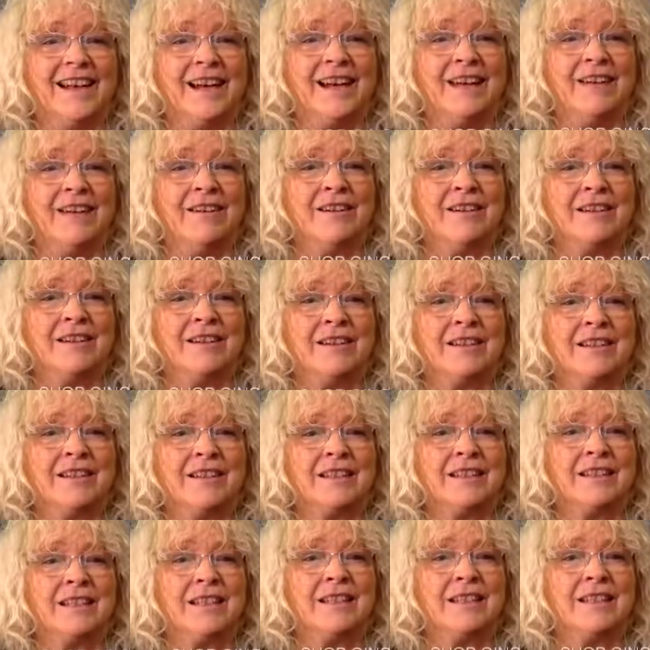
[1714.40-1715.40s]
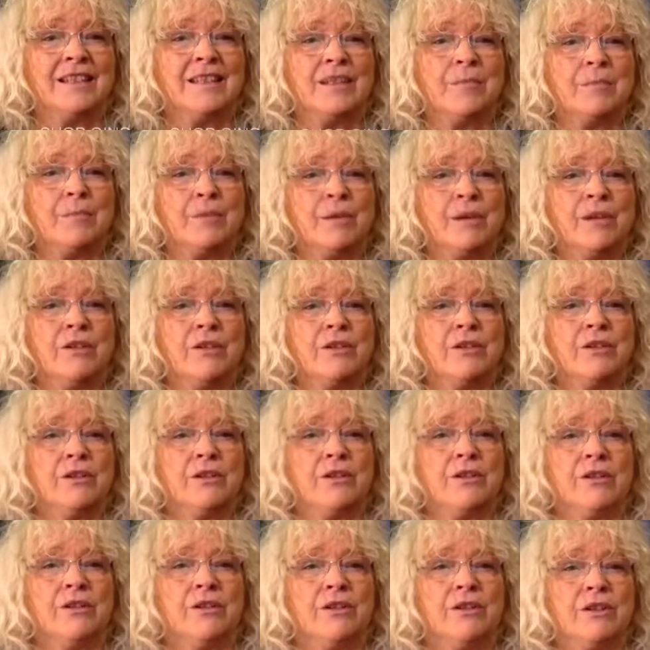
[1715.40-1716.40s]
Erica says the
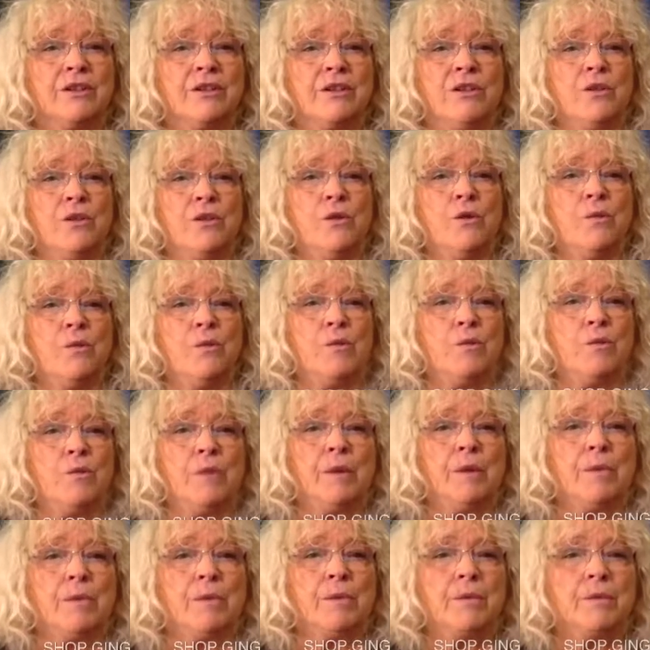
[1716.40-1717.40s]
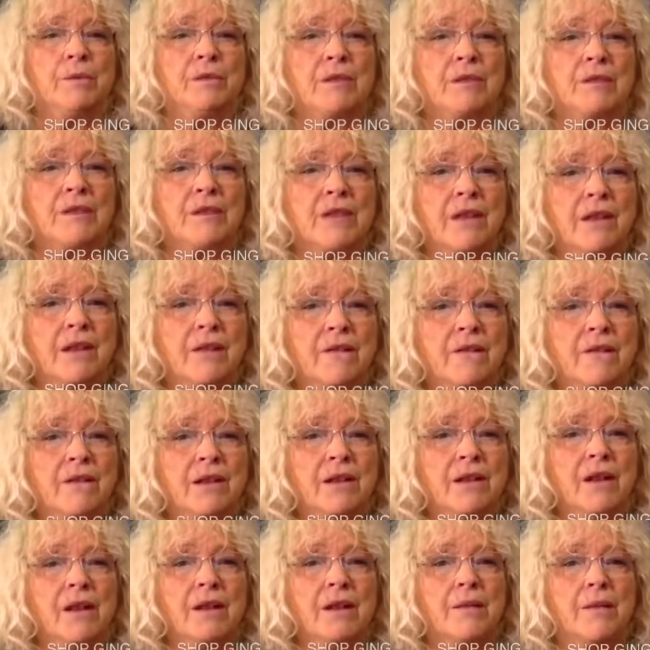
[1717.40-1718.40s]
pressure on normal people to save the
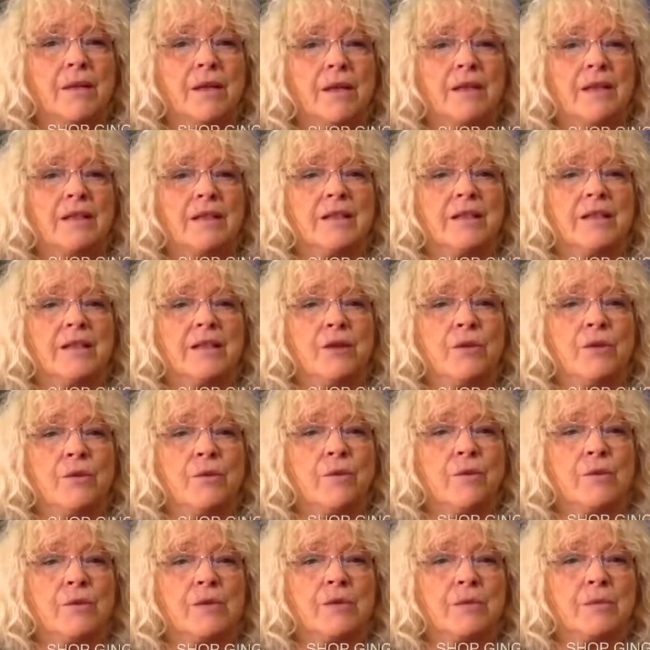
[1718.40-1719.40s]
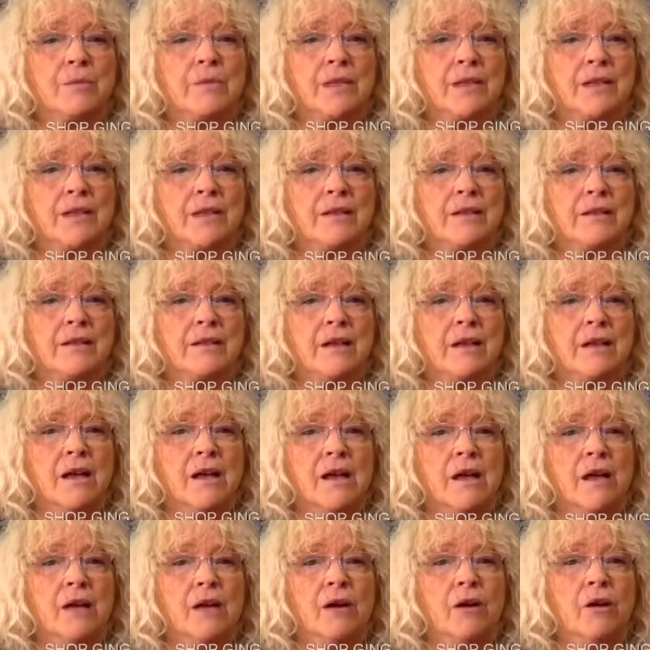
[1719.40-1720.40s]
climate is so misplaced.
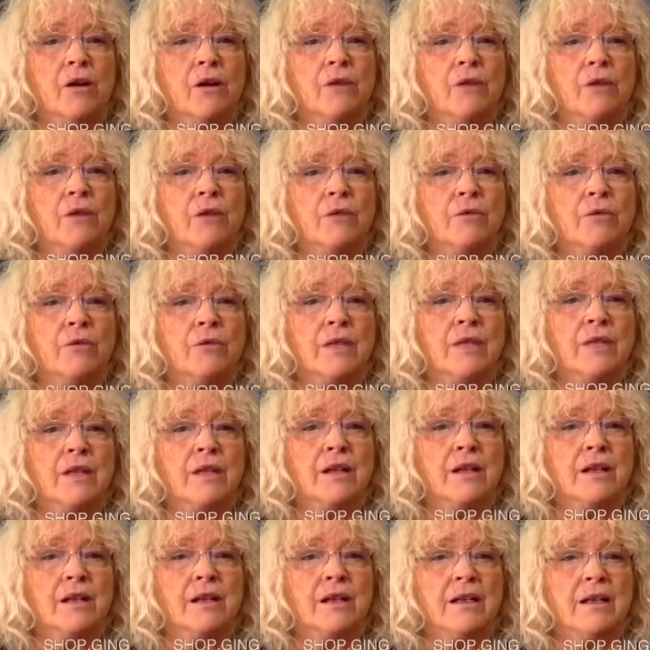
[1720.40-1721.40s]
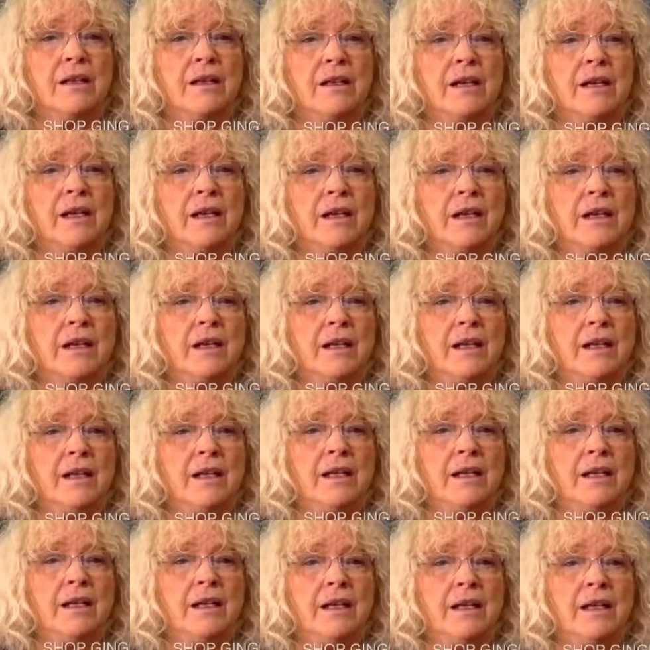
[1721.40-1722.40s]
Although recycling, eating
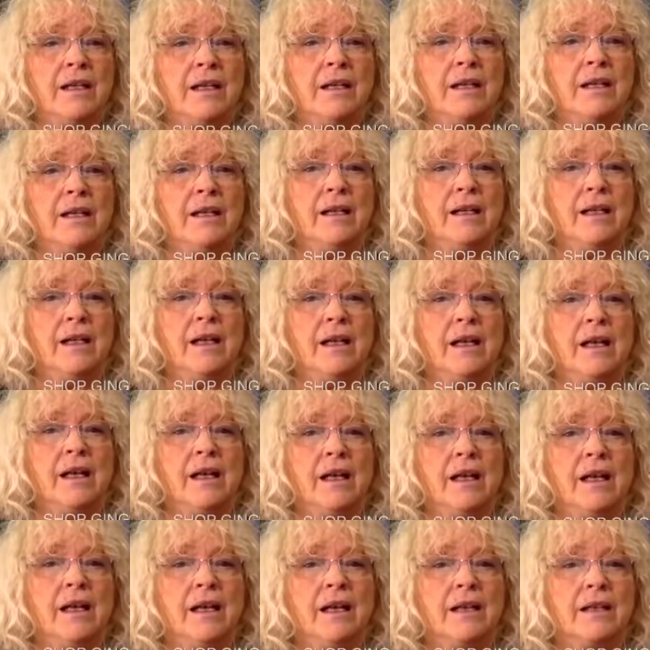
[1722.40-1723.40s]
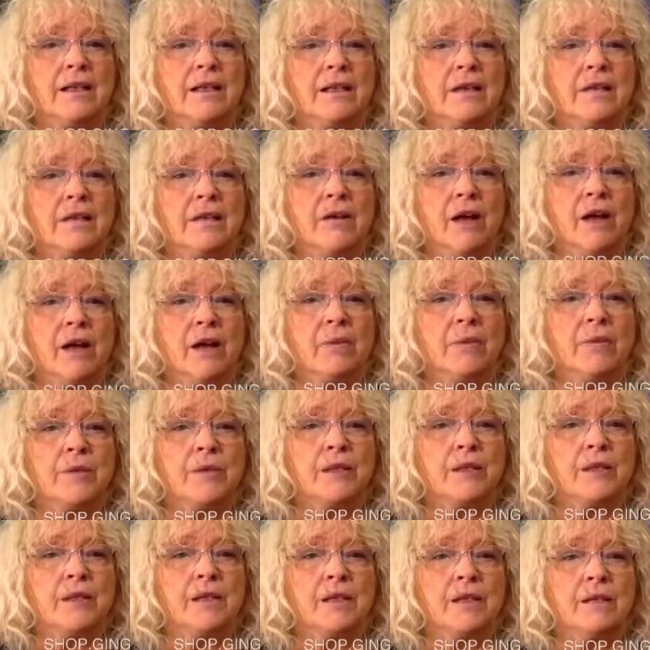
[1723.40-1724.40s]
clean, etc.,
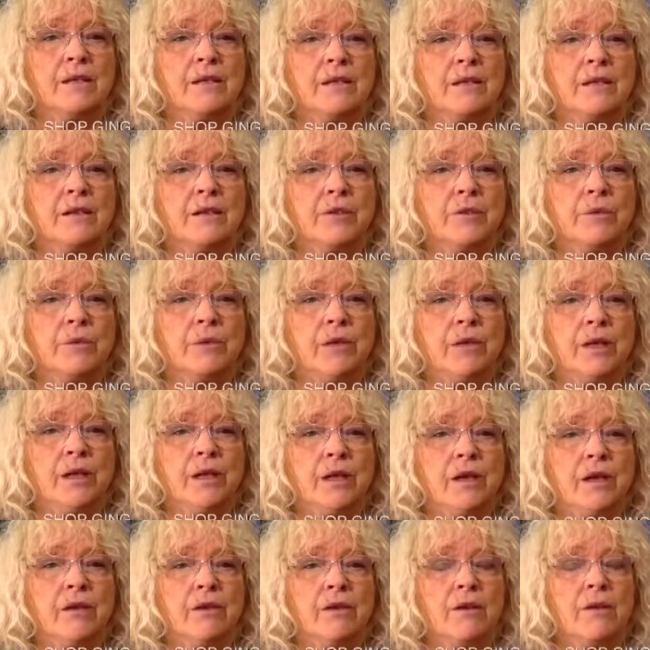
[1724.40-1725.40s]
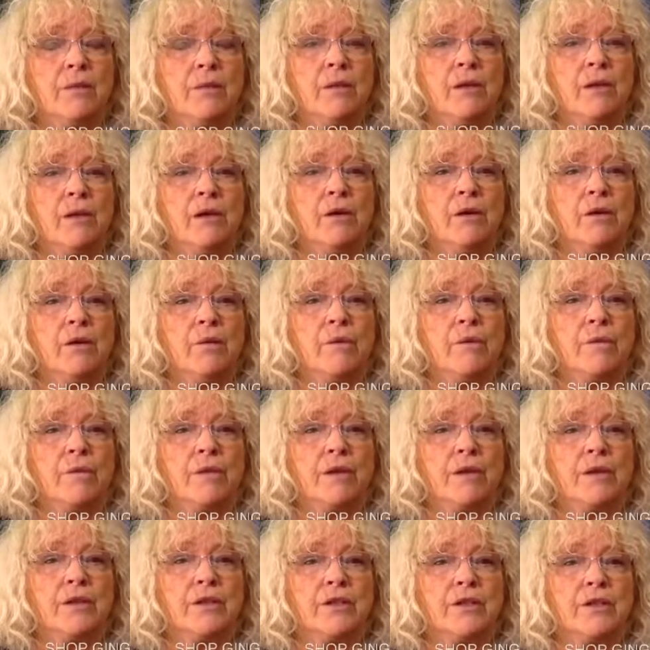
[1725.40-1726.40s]
helps a little, it's really on the big
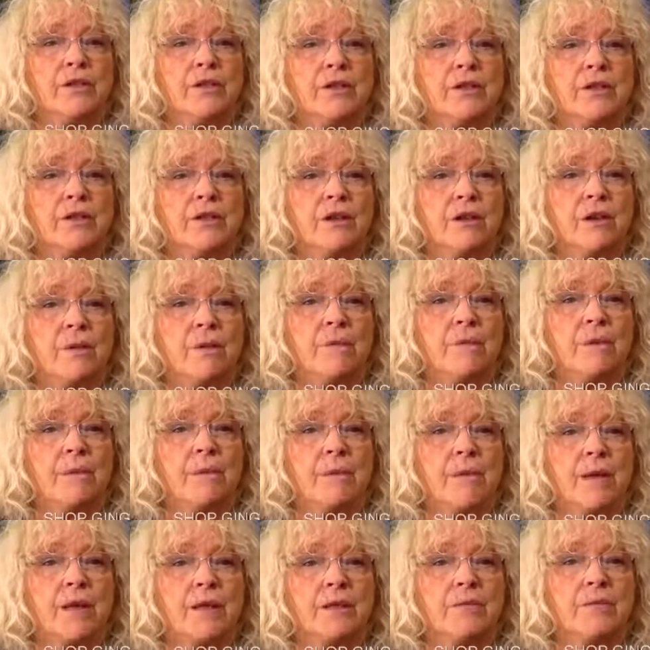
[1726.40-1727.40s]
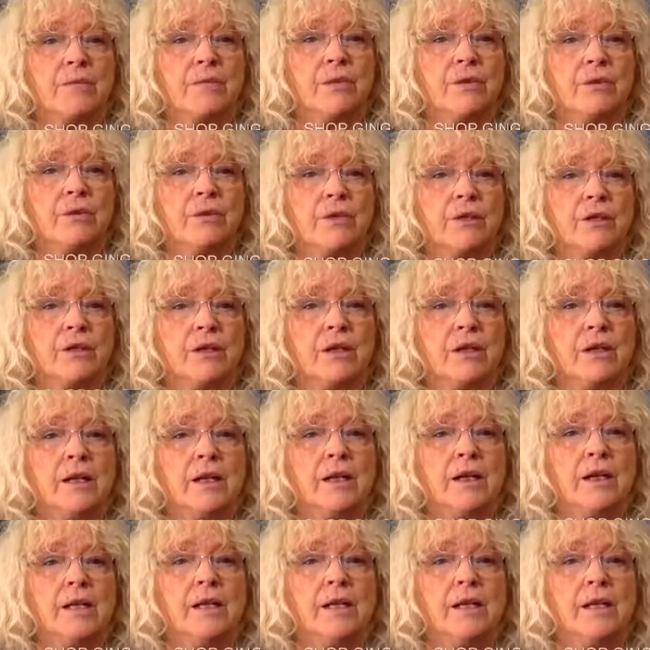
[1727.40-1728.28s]
corporations to stop the mass pollution